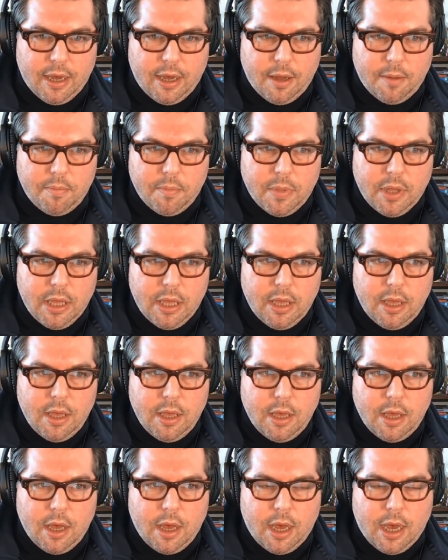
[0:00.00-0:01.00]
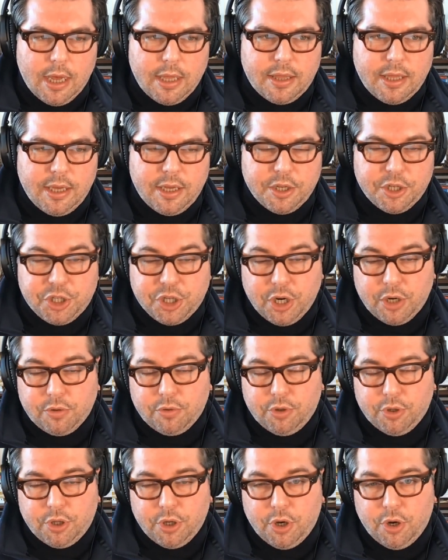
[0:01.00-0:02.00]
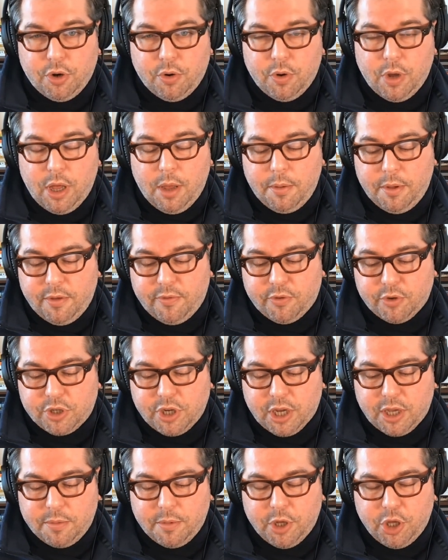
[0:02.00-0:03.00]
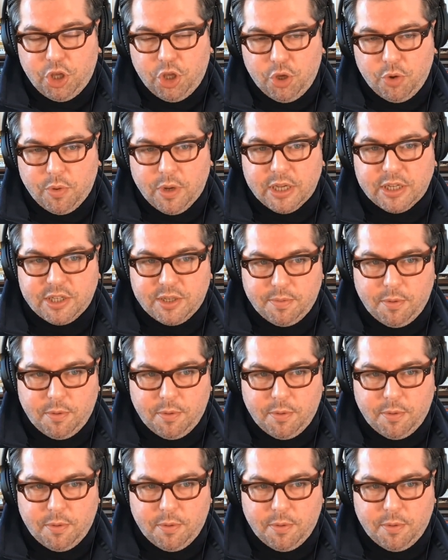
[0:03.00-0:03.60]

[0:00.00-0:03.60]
I think in general, though, I mean, if we're talking about U.S.